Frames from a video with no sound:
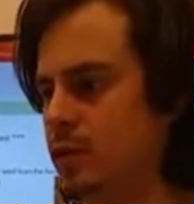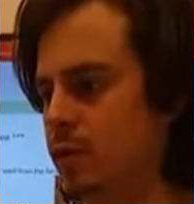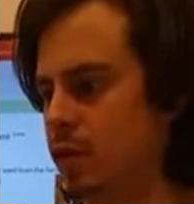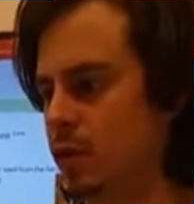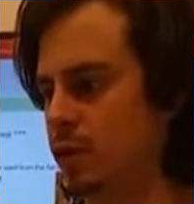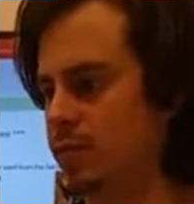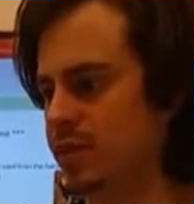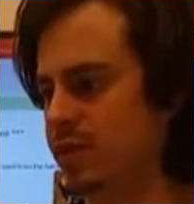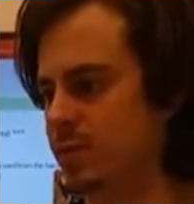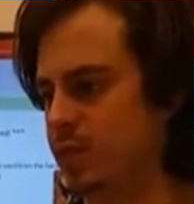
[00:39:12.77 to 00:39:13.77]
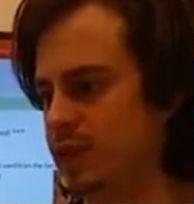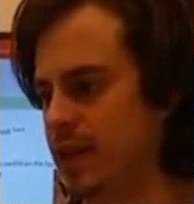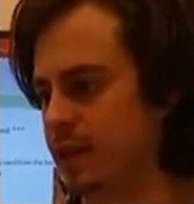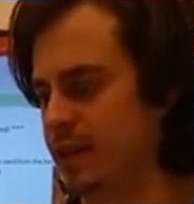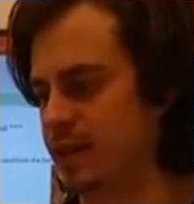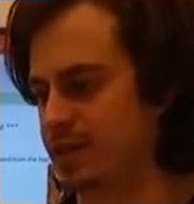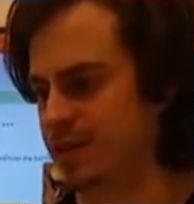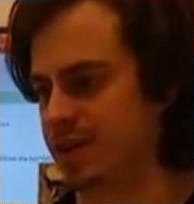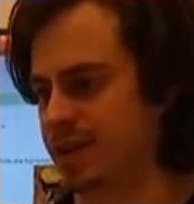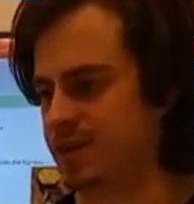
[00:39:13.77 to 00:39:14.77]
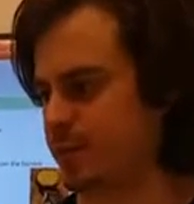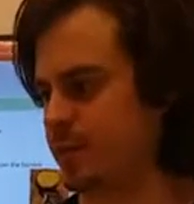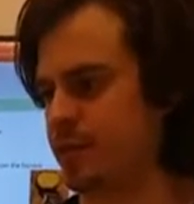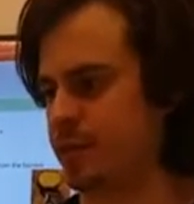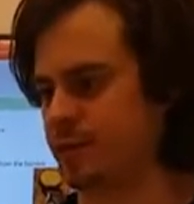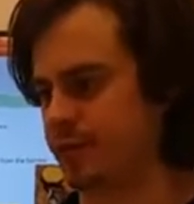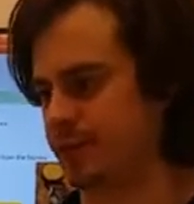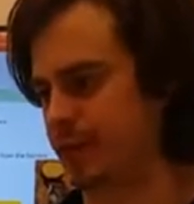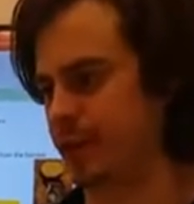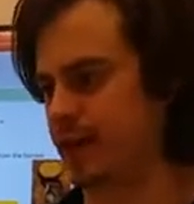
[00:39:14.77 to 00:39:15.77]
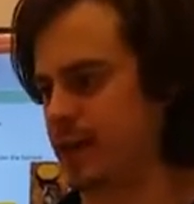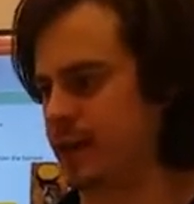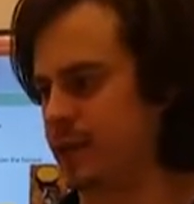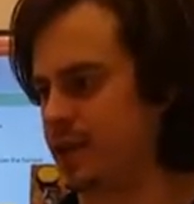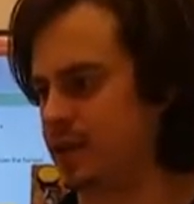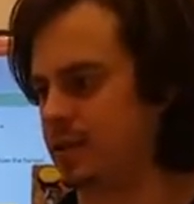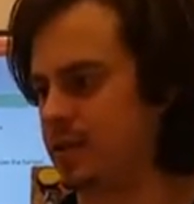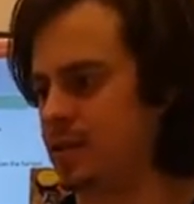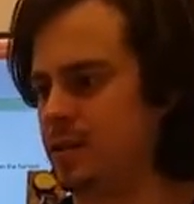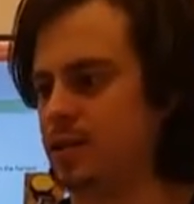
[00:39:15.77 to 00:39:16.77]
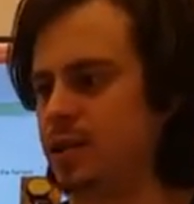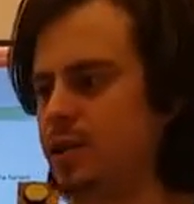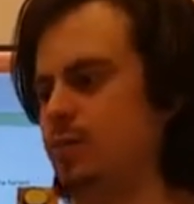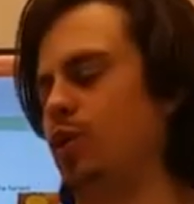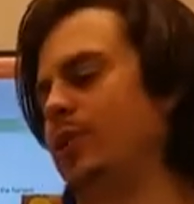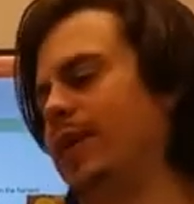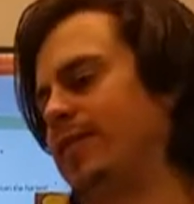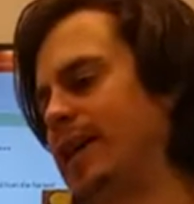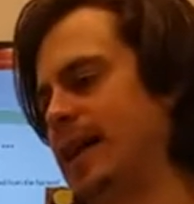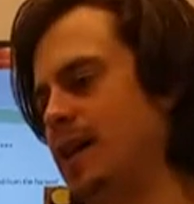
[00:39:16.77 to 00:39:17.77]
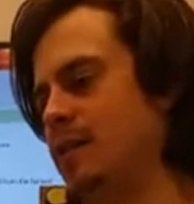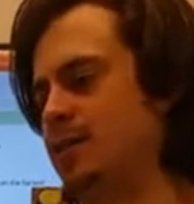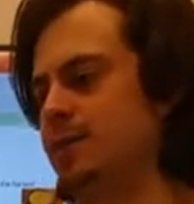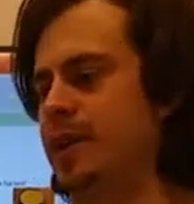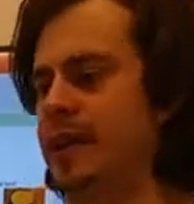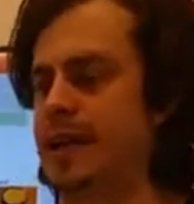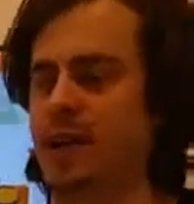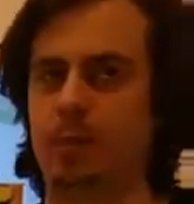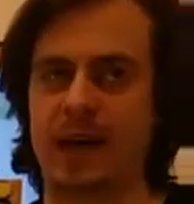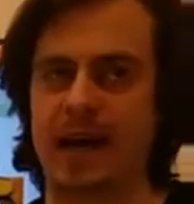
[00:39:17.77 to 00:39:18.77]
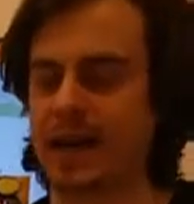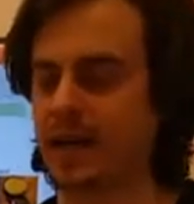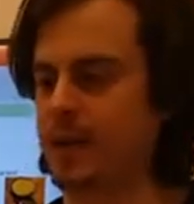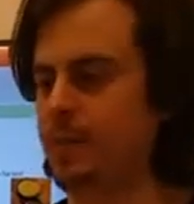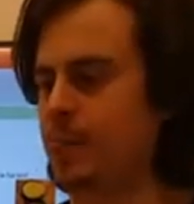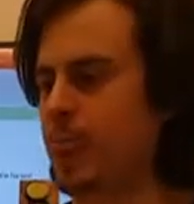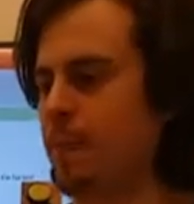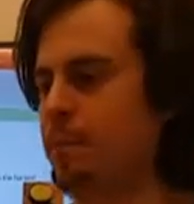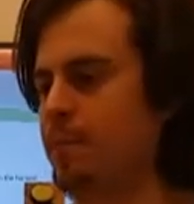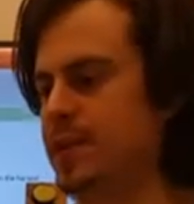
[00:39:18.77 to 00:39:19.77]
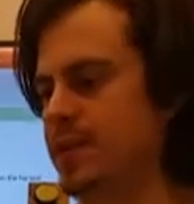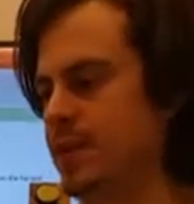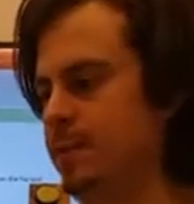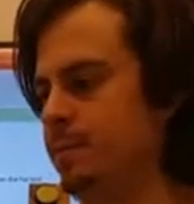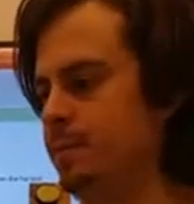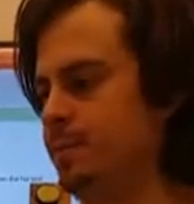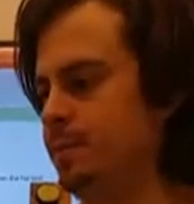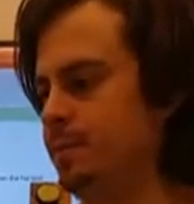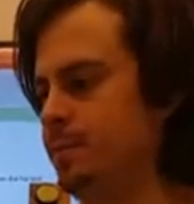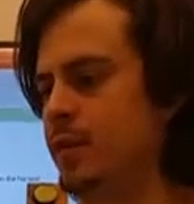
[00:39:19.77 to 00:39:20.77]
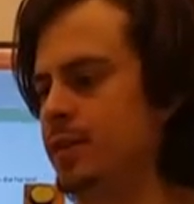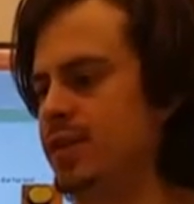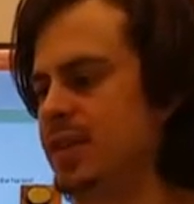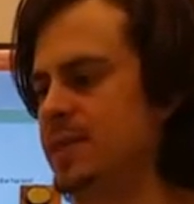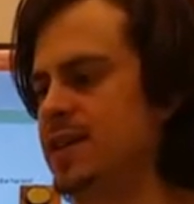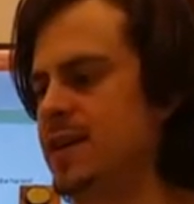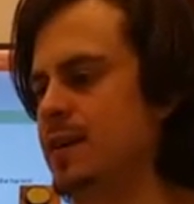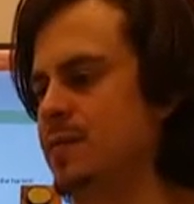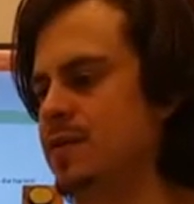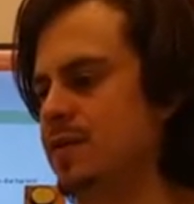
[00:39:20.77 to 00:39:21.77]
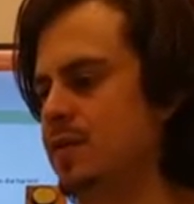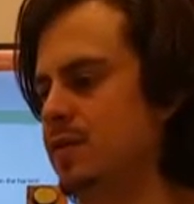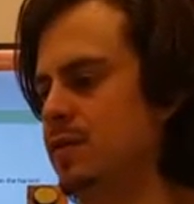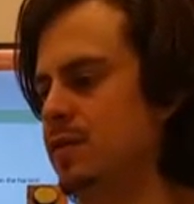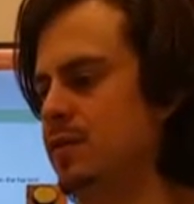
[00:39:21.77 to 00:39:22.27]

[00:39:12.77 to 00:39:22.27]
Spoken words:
loans without interest were very common. You would loan out a cow, you would get a cow back. But sometimes